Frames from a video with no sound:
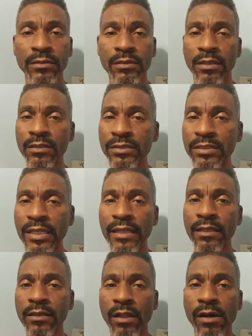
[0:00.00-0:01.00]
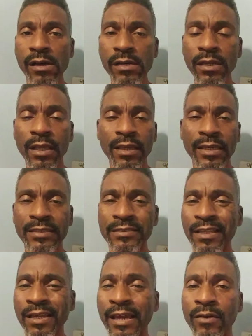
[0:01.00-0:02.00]
understanding law is
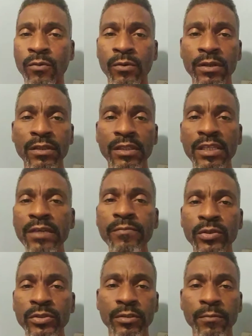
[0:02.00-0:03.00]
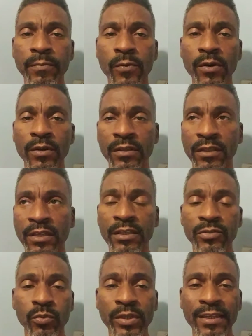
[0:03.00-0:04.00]
like one of the most important things
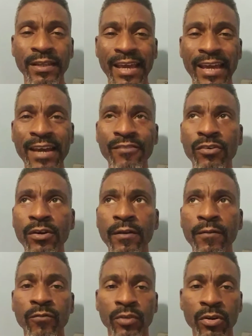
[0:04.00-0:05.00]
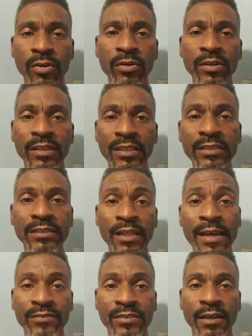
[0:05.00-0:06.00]
we can ever learn in this
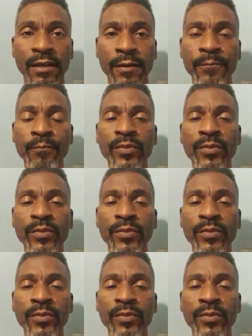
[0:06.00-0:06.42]
lifetime,